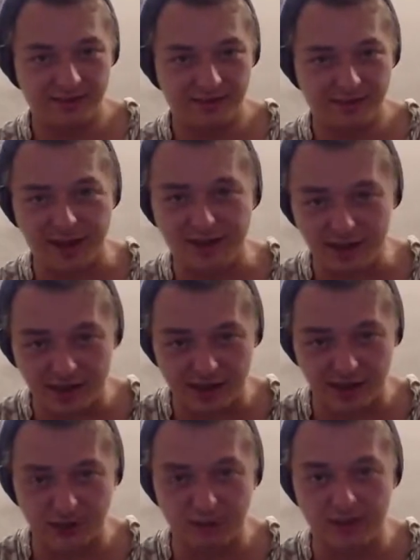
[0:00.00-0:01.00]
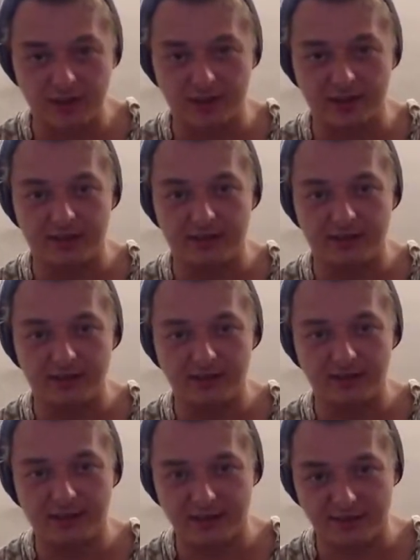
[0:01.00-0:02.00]
And this is the reason,
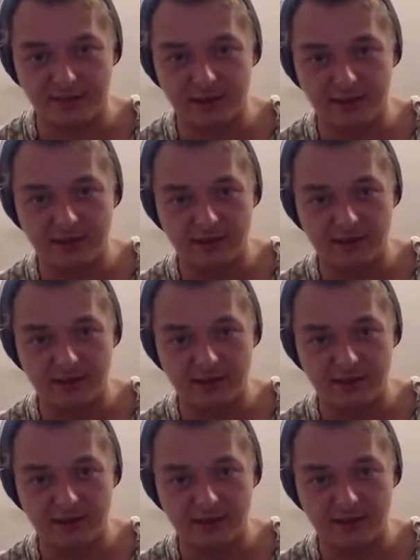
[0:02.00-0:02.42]
I think.